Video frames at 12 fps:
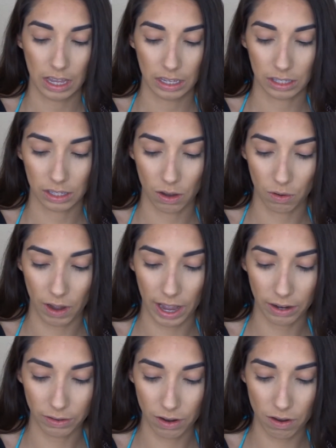So
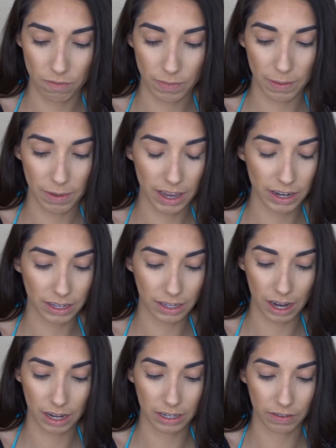I don't know, maybe I just
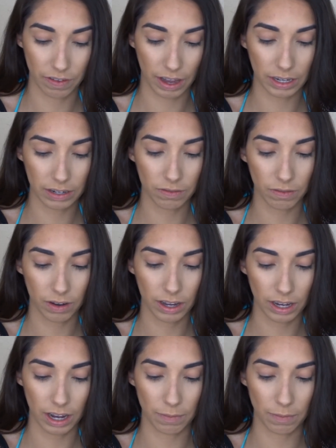got a defective one.